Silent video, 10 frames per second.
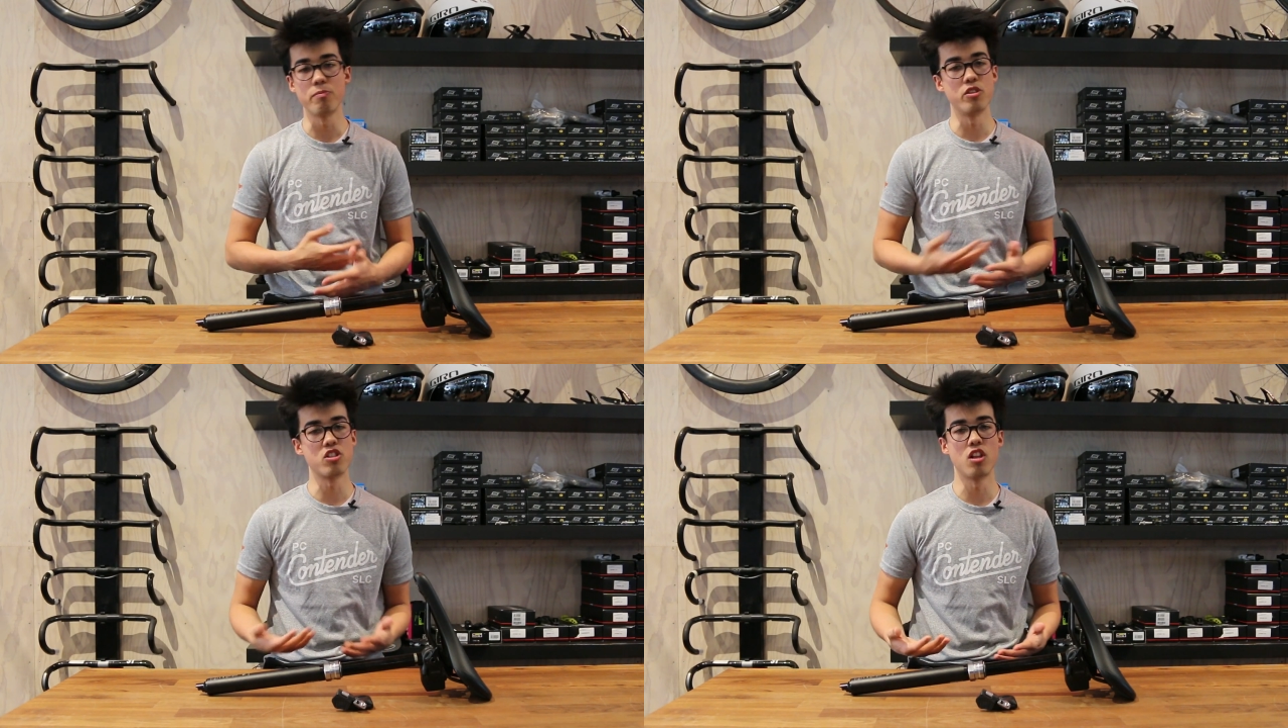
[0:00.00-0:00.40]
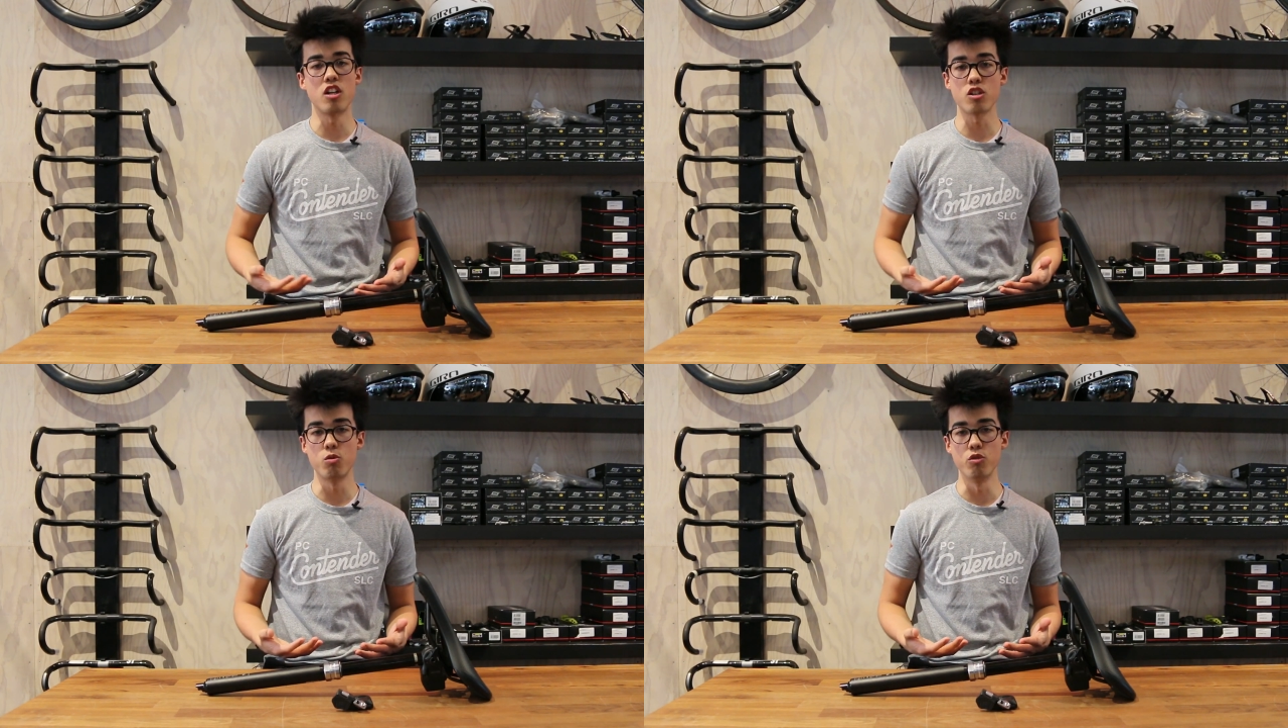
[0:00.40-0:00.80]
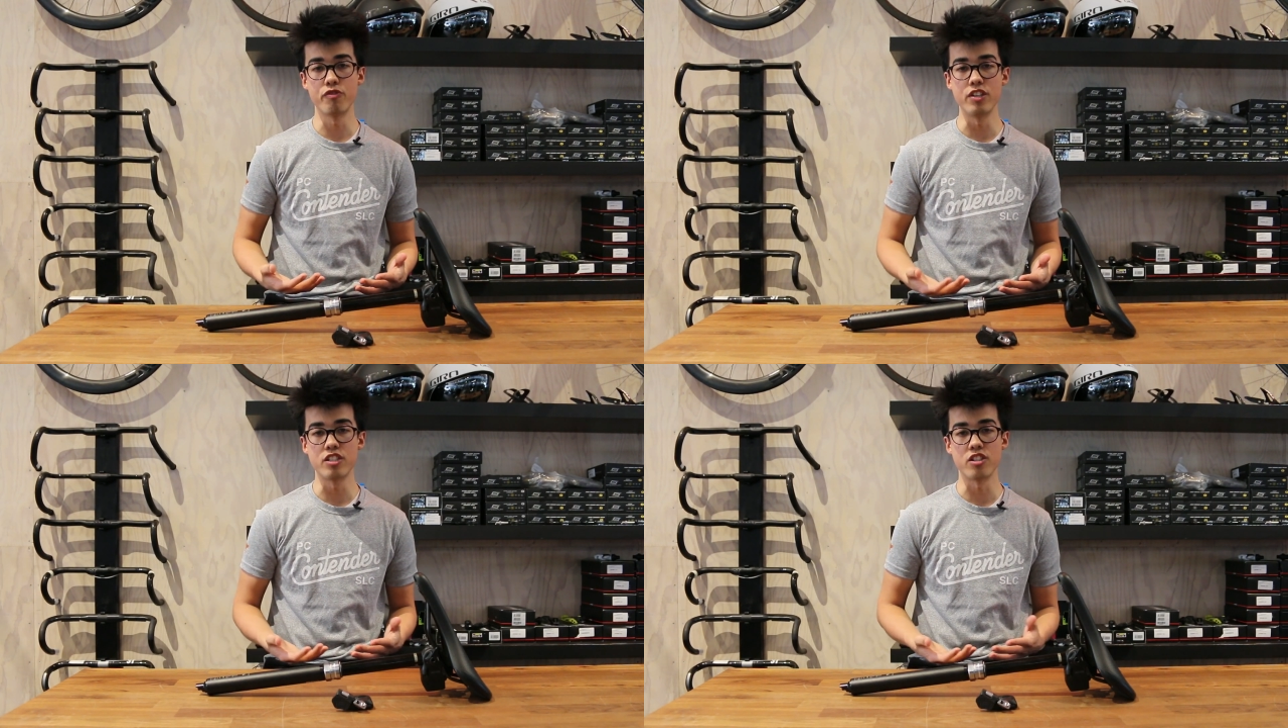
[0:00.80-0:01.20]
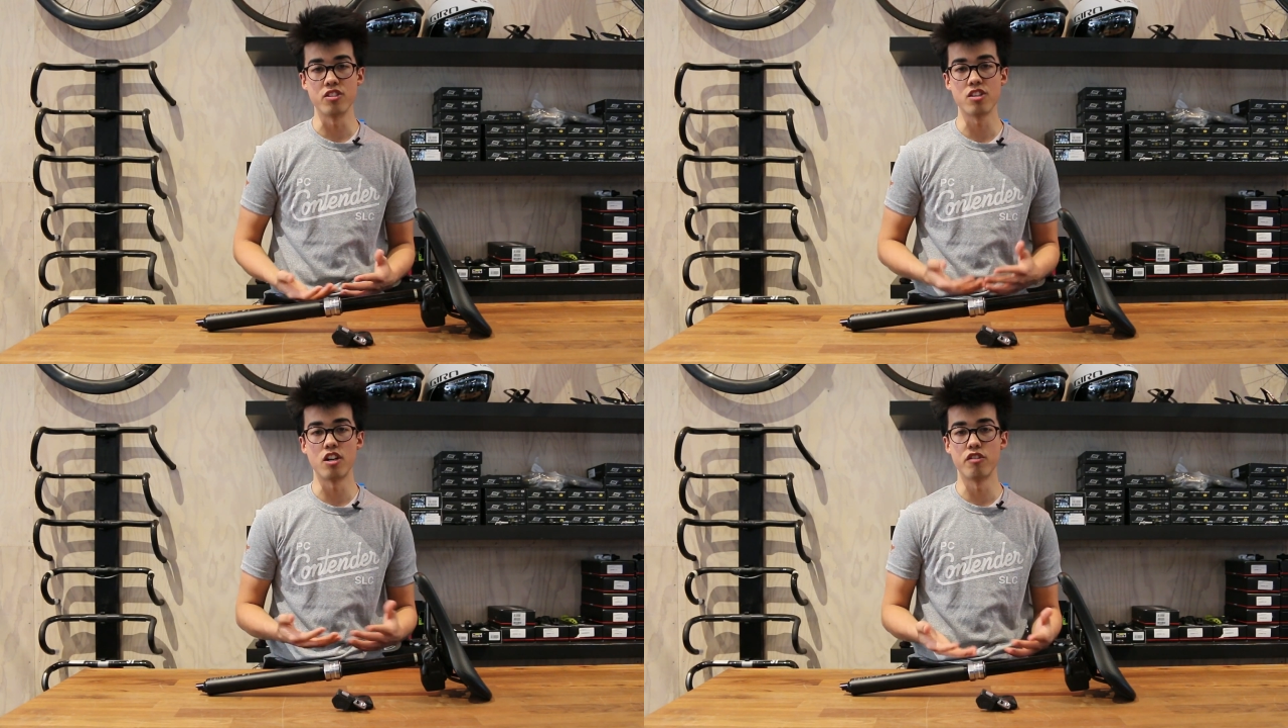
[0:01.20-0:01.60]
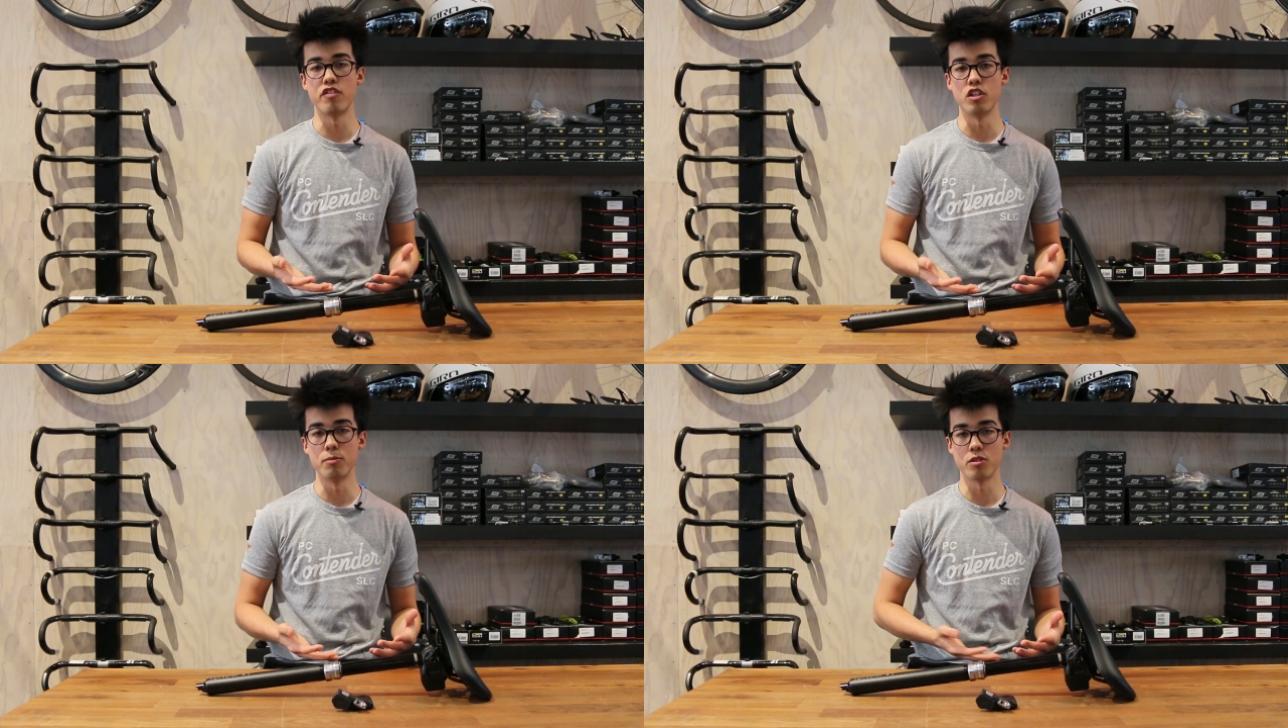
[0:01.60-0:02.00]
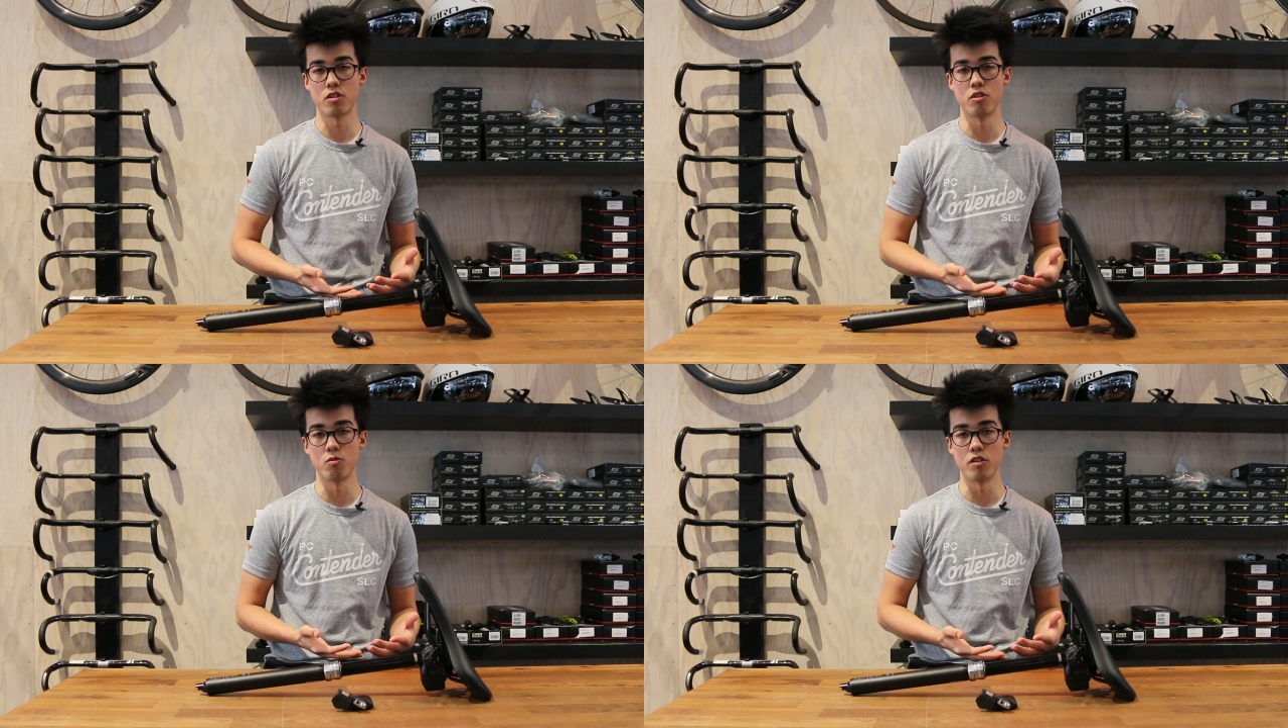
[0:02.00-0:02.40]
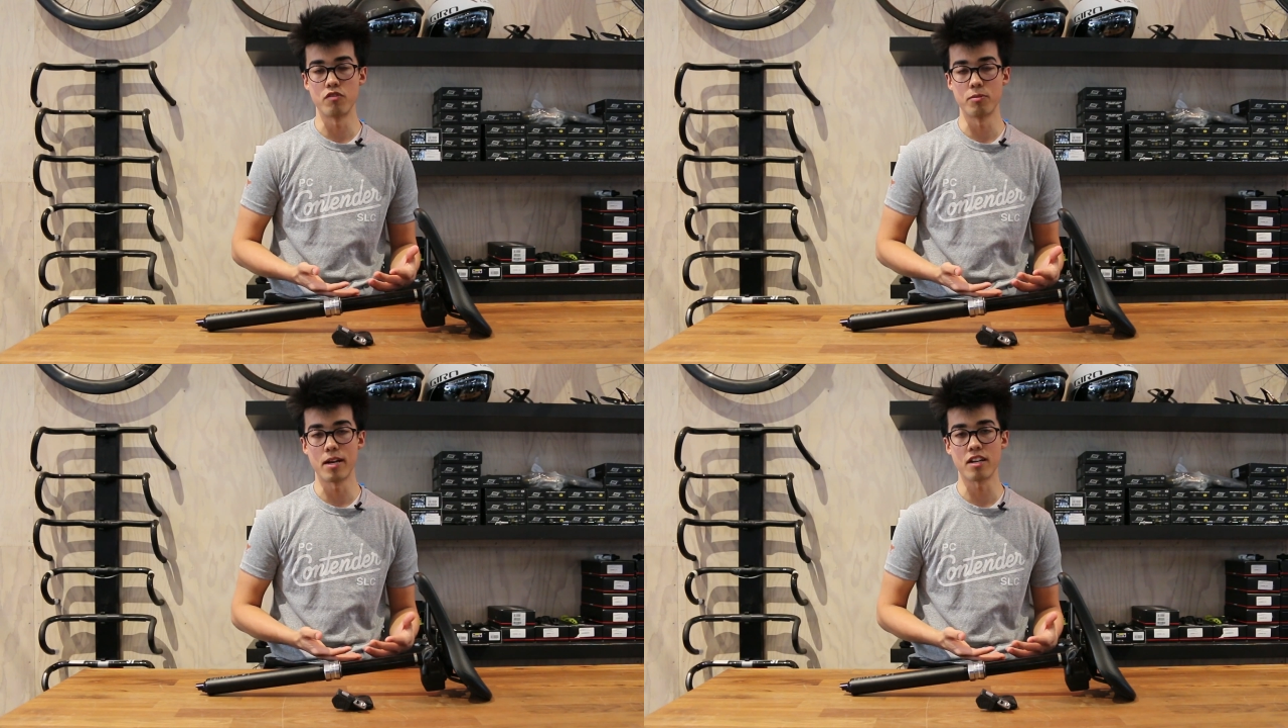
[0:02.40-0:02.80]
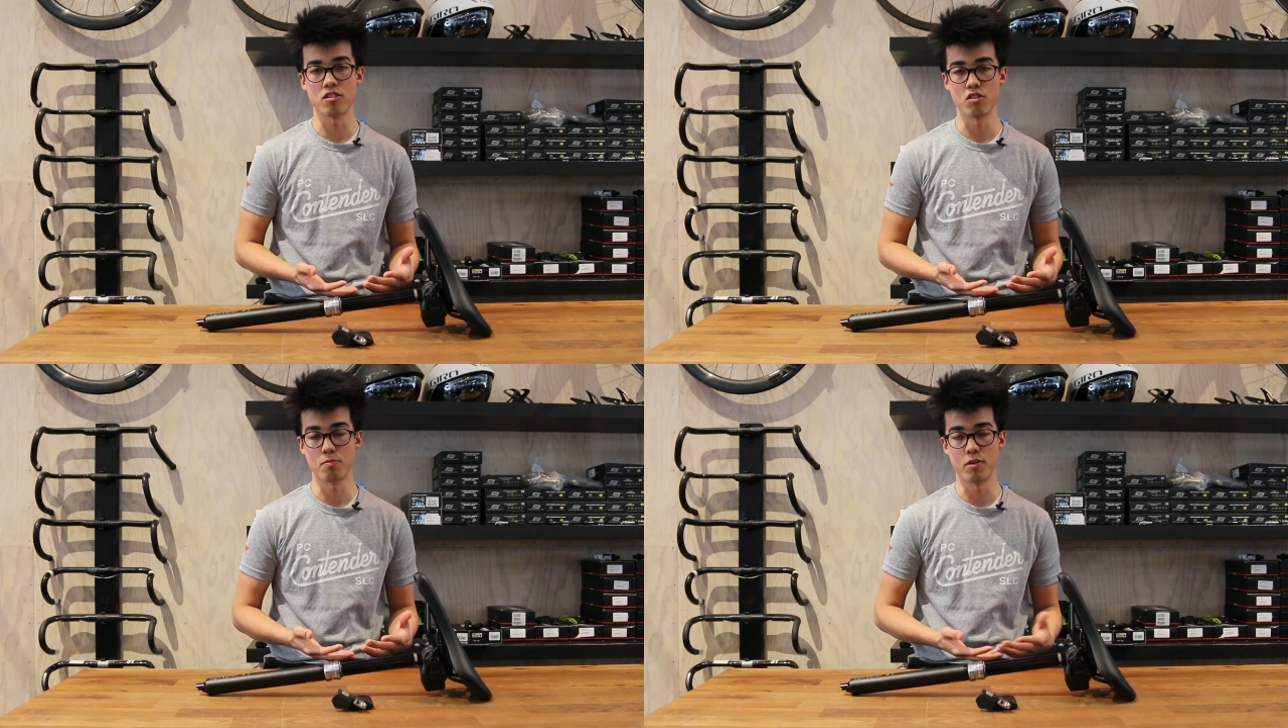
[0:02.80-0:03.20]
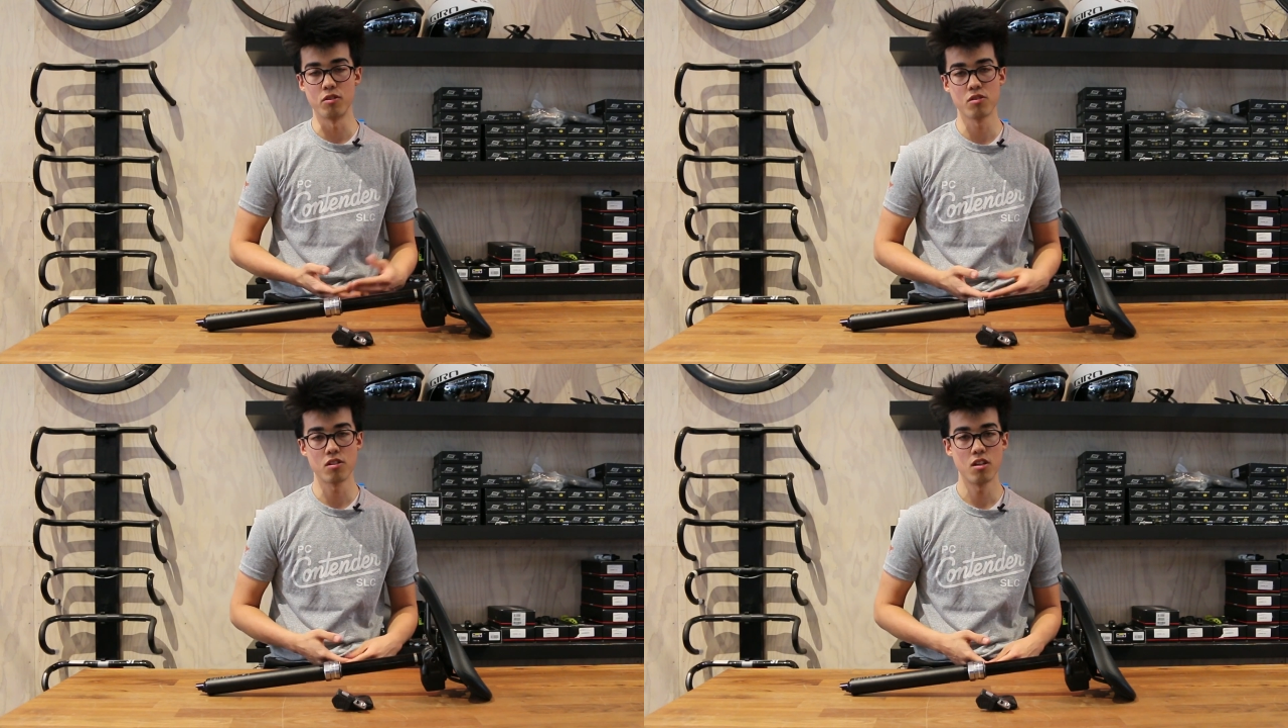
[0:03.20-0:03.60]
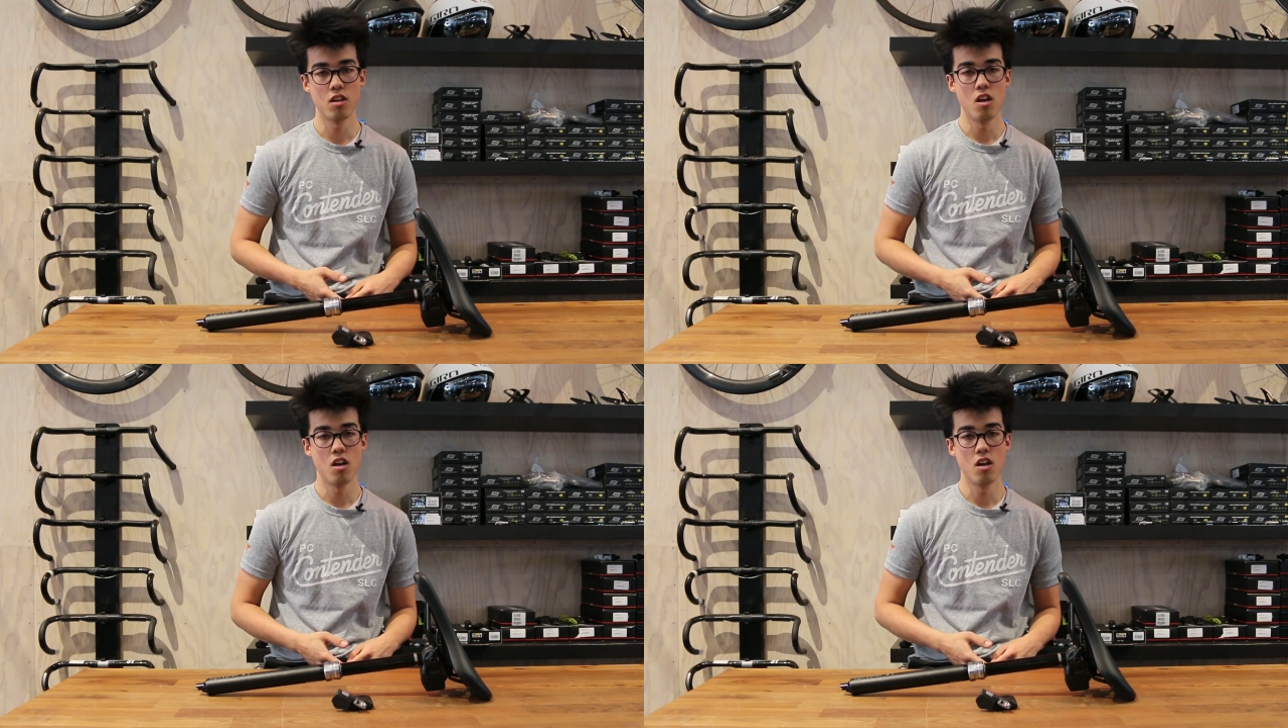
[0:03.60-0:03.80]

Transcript: there's a lot of cool features that are available to the Reverb AXS post.